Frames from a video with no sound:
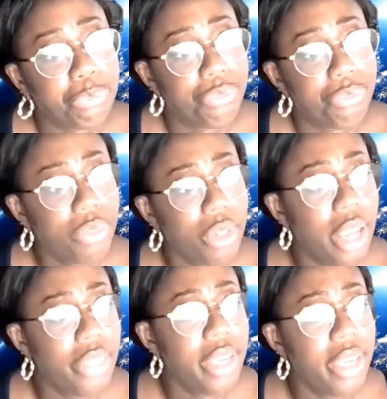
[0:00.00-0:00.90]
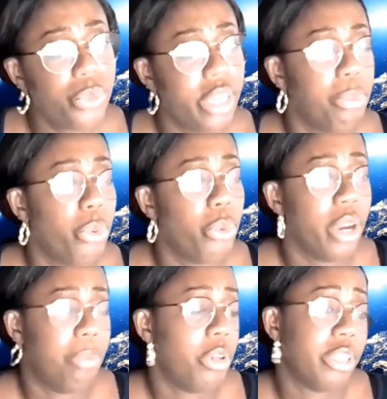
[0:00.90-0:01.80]
So I think it's really important.
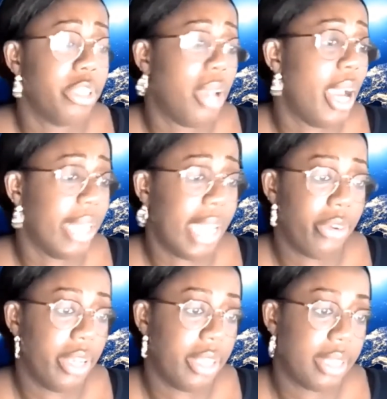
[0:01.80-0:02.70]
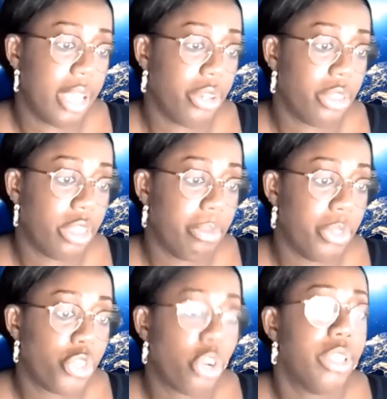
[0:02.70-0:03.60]
And the bottom line here is that, the
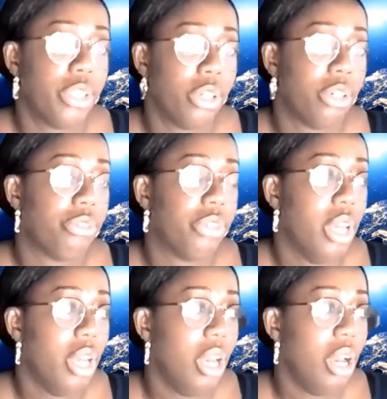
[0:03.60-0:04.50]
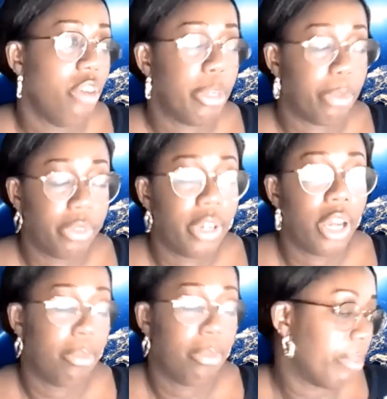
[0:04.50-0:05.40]
majority of people of
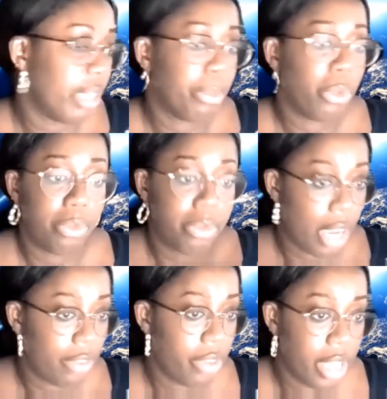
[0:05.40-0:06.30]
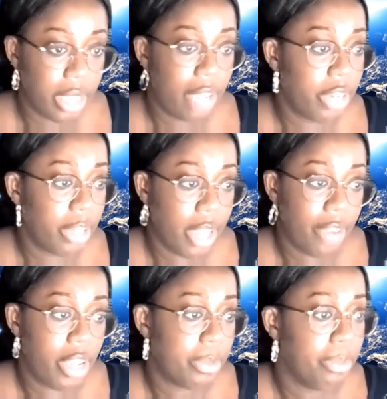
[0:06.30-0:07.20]
color, Black people, ethnic
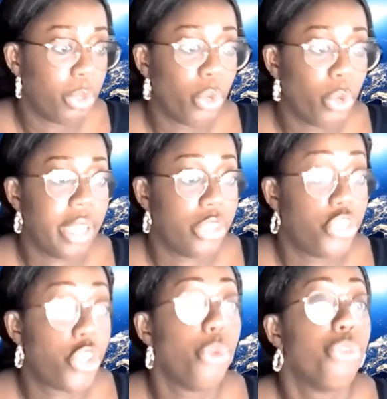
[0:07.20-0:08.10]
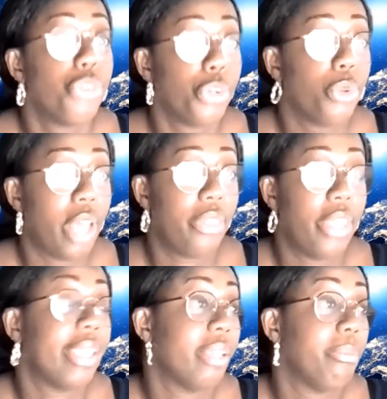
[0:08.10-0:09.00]
diverse employees don't feel that
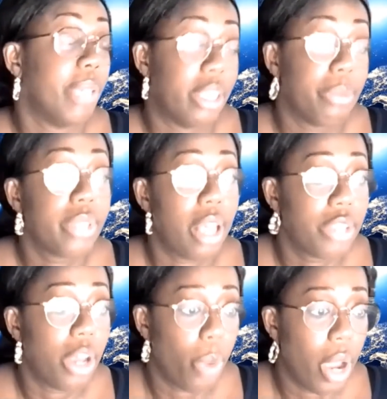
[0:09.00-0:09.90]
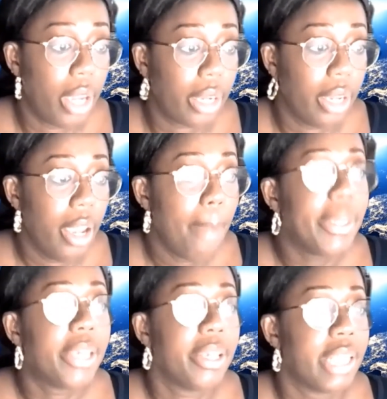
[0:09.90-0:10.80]
they can be themselves at work,
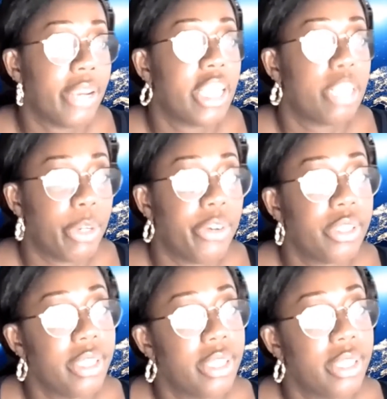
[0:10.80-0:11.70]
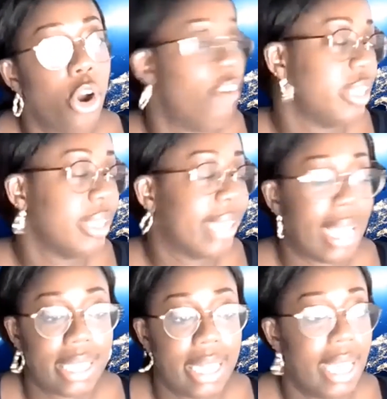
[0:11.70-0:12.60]
because their experiences are often
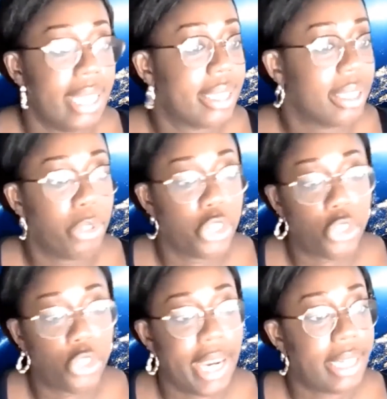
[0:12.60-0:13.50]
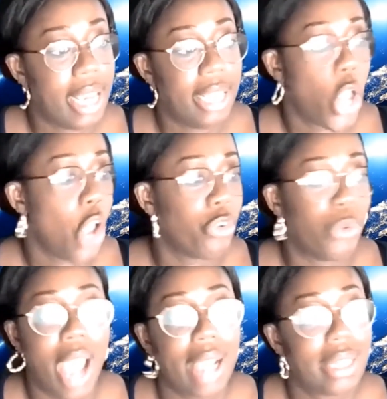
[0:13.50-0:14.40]
gaslit, portrayed as
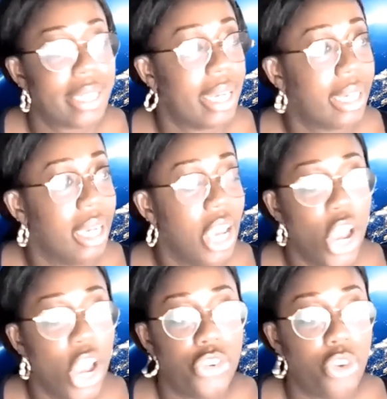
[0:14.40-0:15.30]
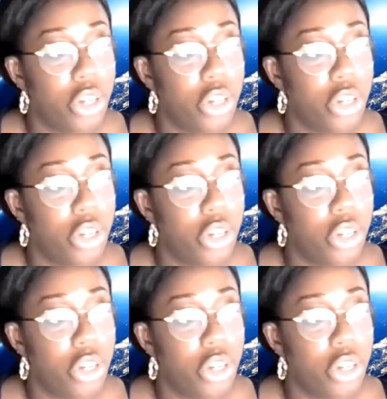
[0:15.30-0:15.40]
overreacting, not